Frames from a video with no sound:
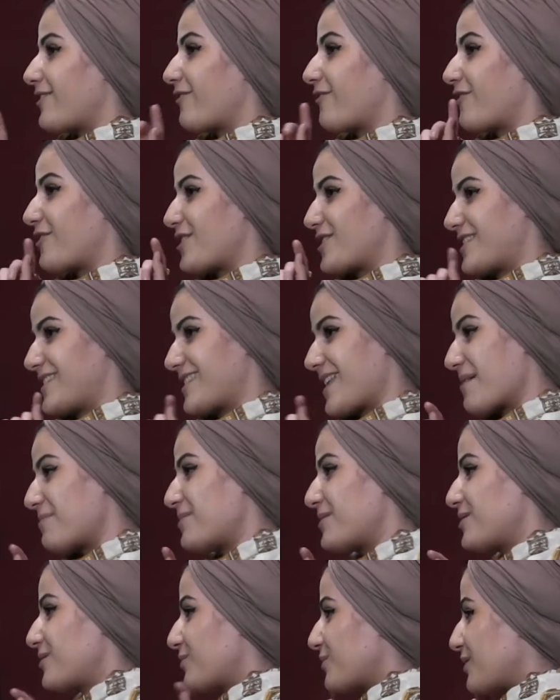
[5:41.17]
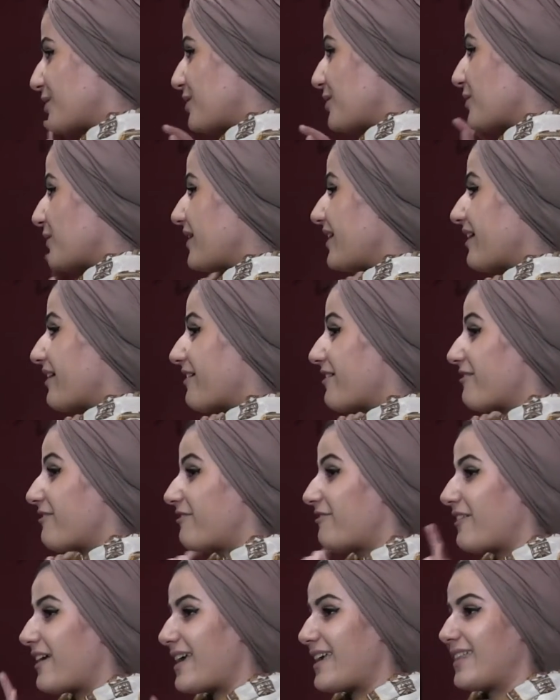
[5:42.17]
First step is renewing our
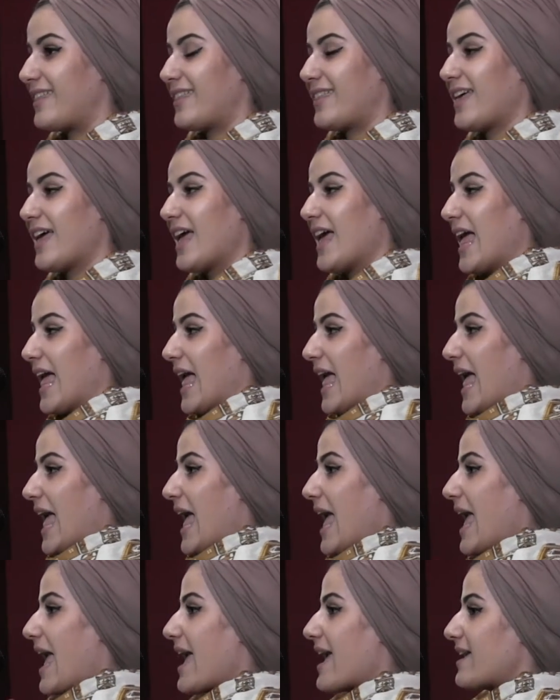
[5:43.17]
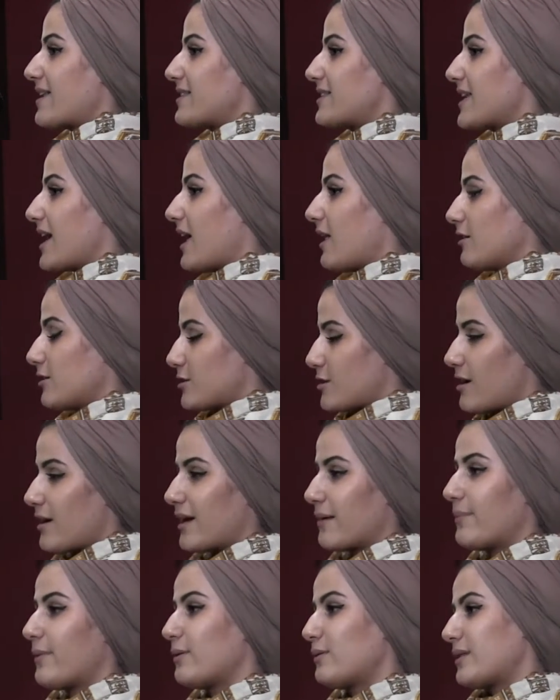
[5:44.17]
faith. And I'll
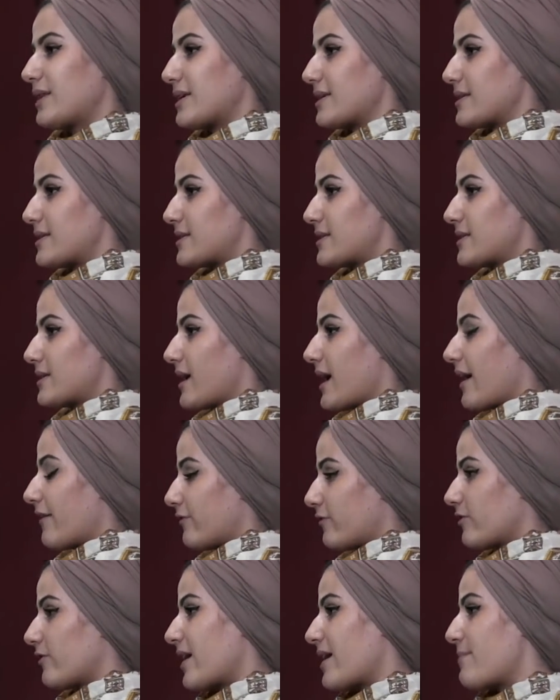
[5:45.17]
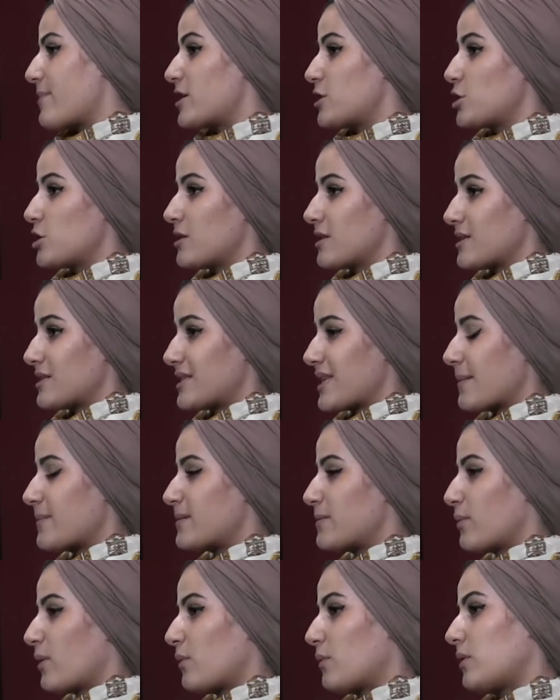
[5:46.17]
talk about this after I mention the
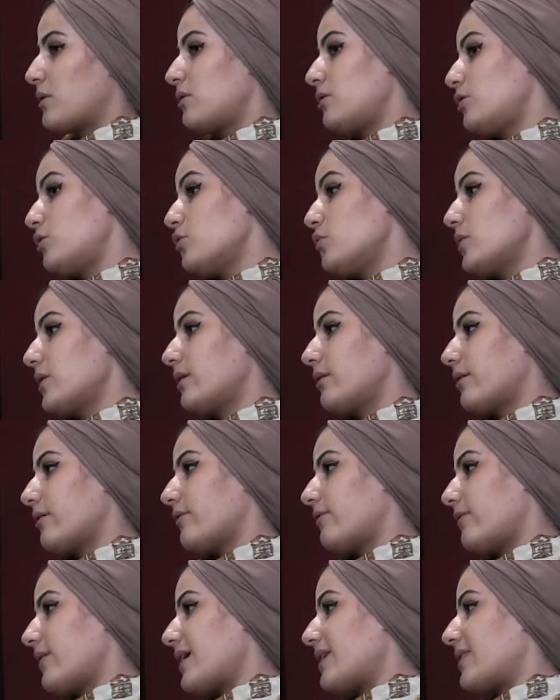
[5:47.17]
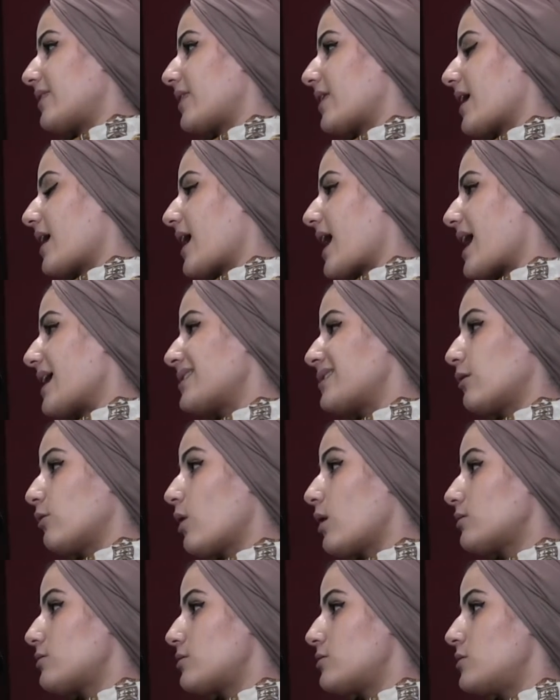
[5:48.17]
steps, but renewing our faith has a
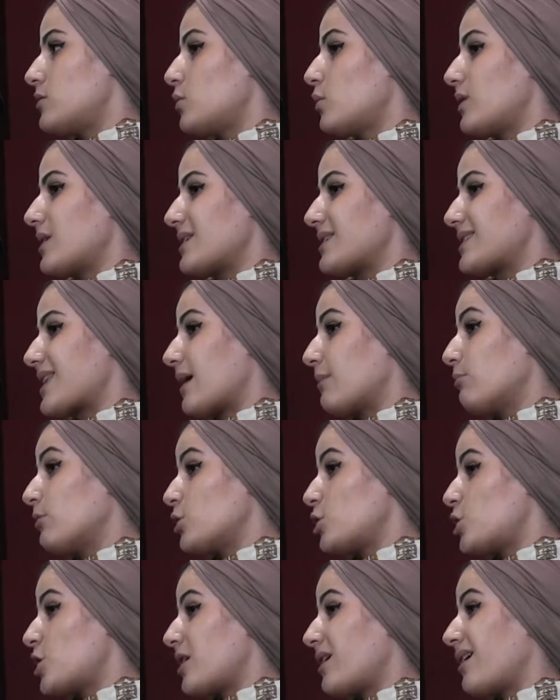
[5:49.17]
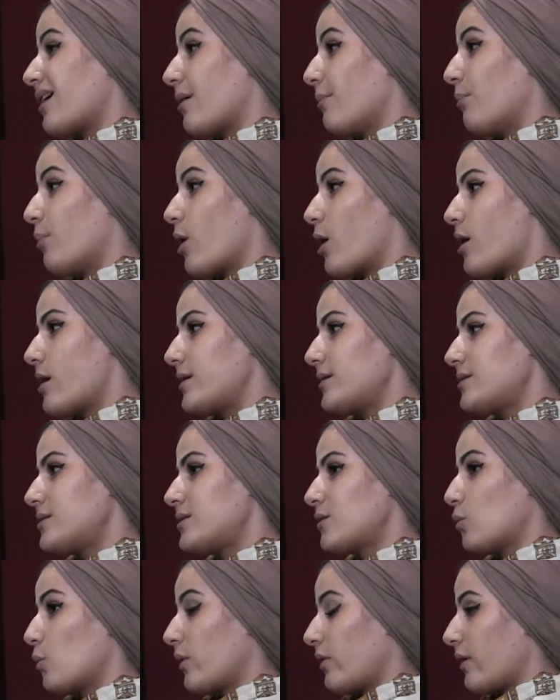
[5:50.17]
lot to do with establishing a
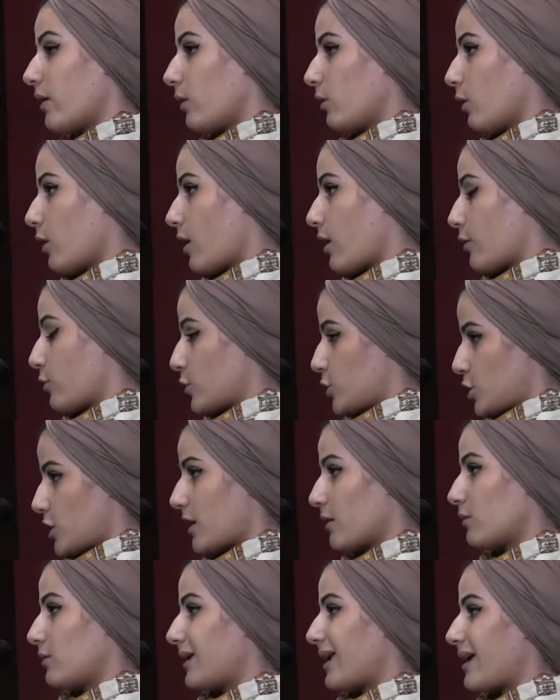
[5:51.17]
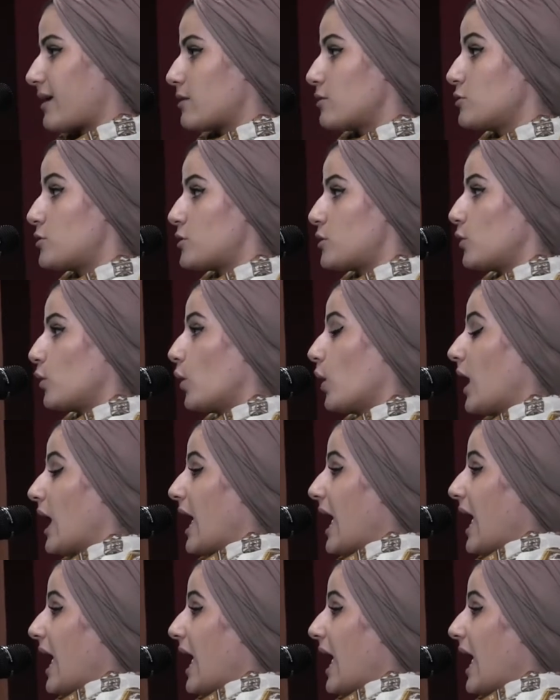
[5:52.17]
bond with Allah, which I will get into.